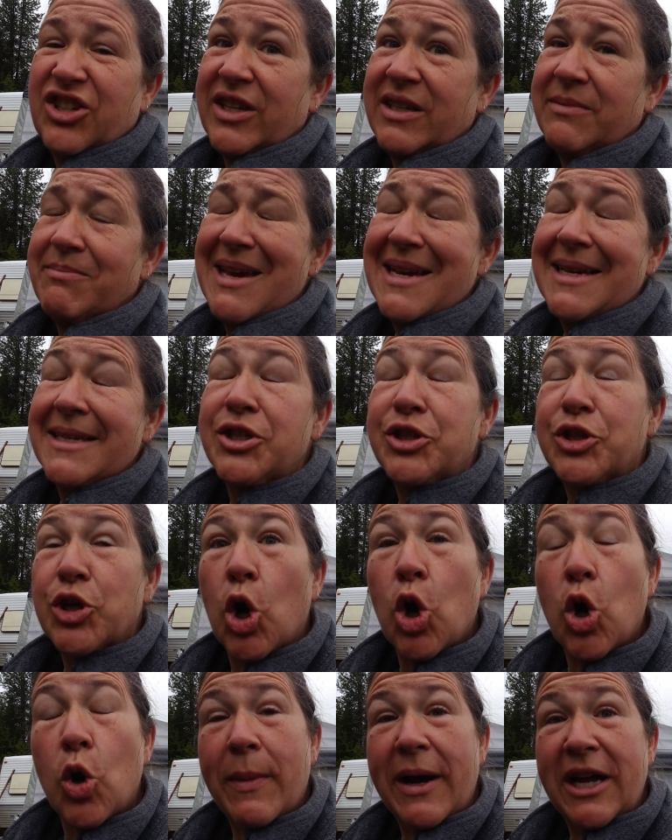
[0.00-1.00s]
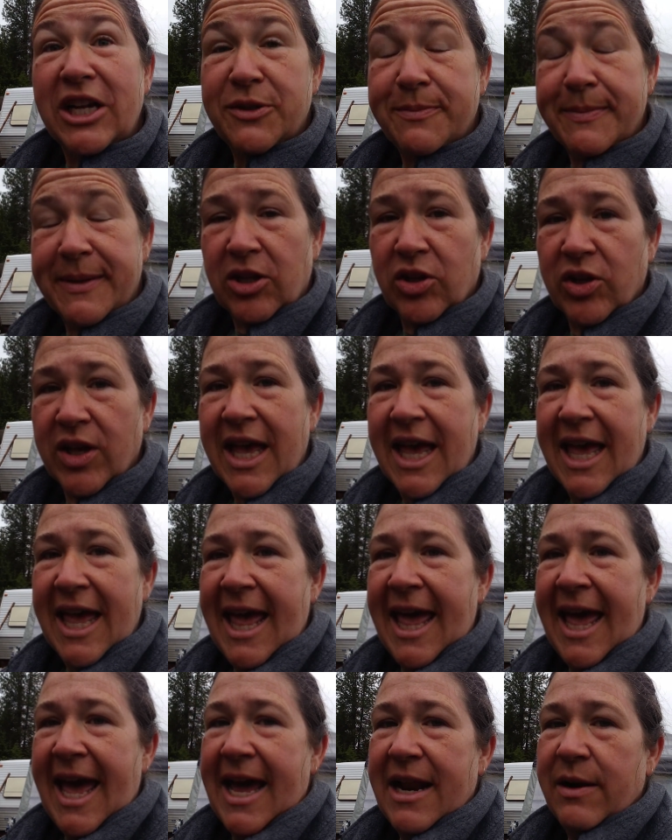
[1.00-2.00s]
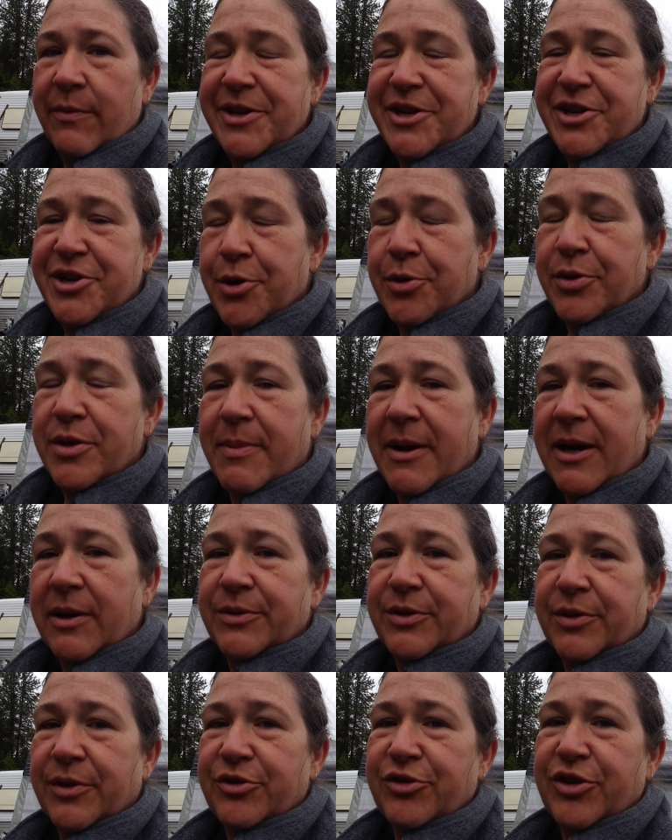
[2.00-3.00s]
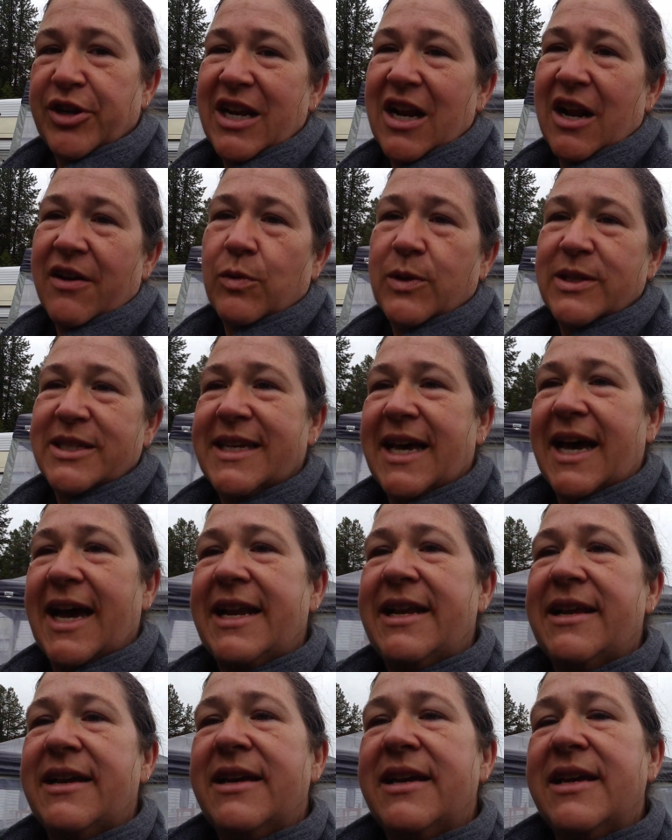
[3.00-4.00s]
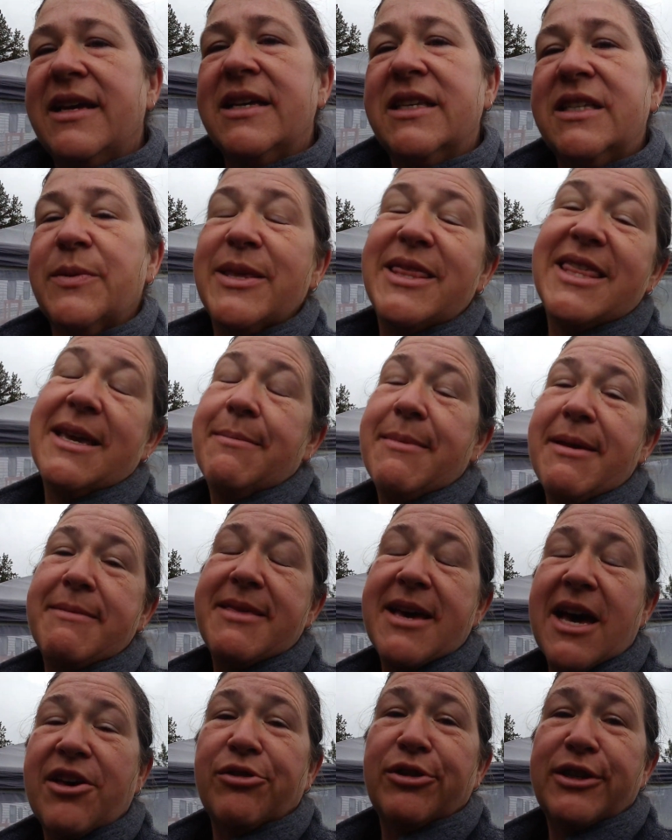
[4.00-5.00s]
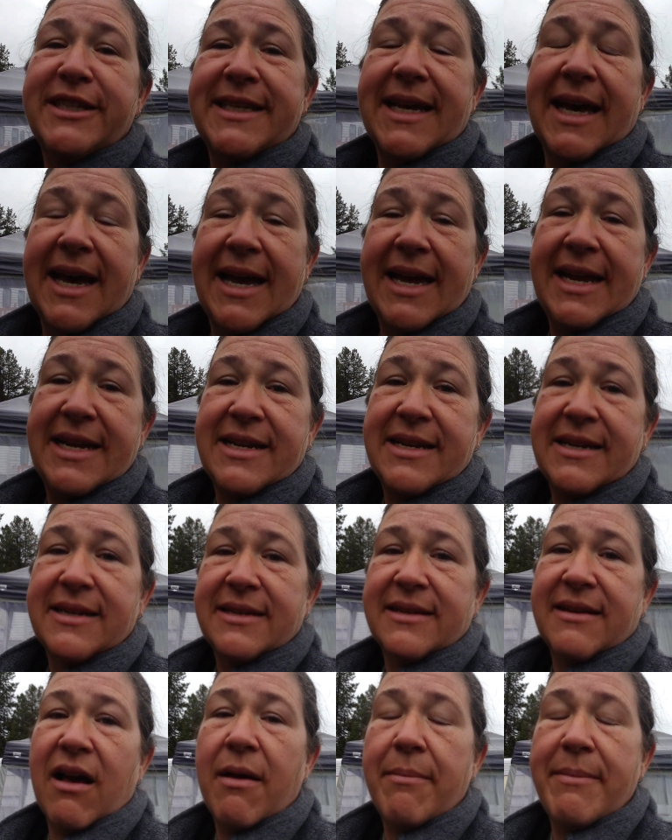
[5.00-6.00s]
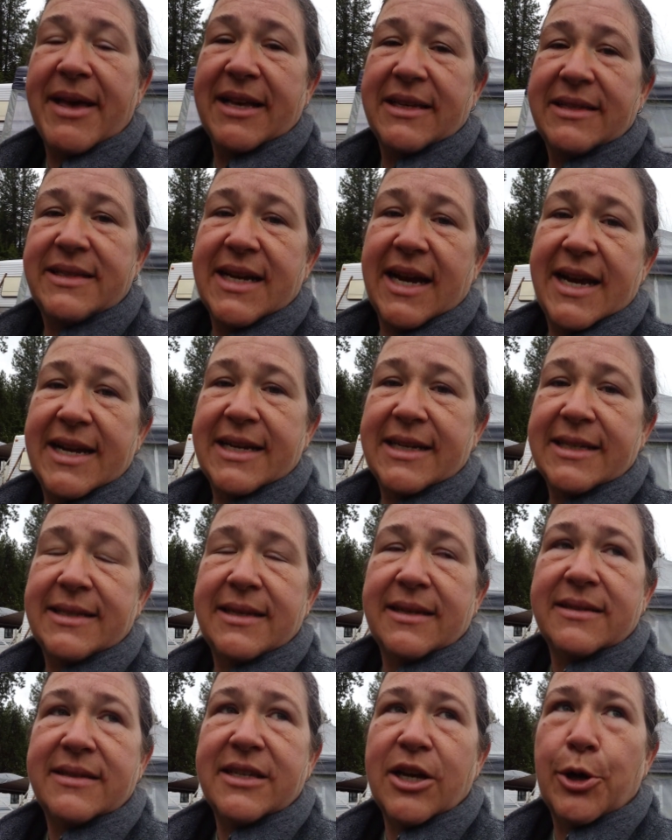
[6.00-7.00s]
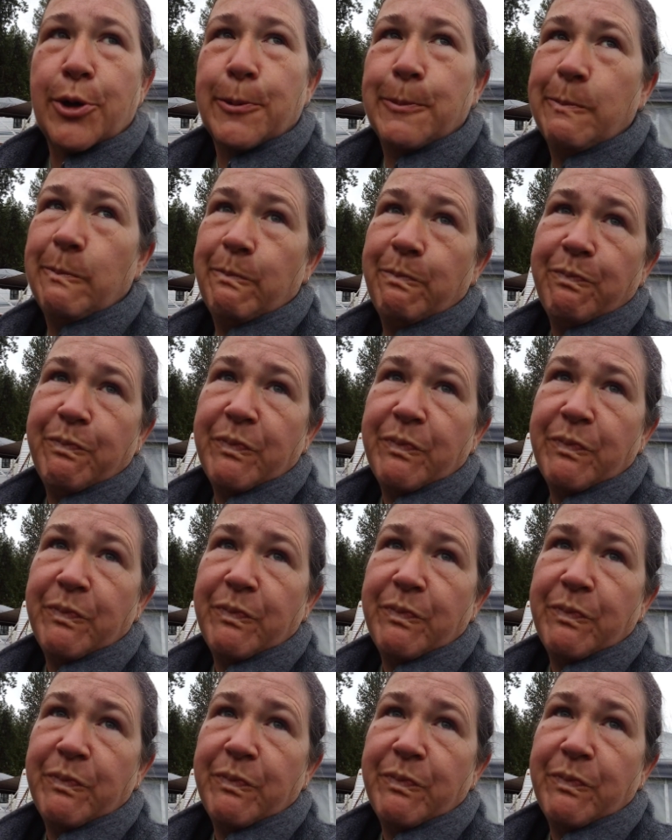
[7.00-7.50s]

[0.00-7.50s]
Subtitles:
She makes so much milk, and we know the buck was only drinking off one side, so we think maybe the other side got mastitis. So